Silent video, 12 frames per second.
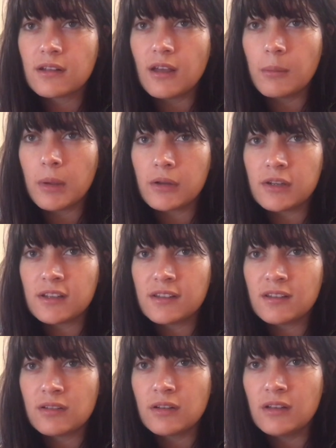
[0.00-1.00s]
about it
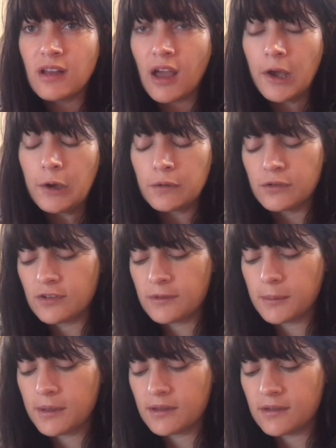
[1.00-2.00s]
now
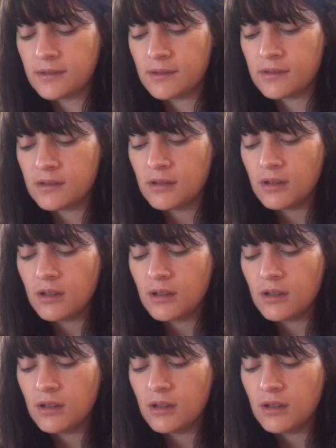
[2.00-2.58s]
just because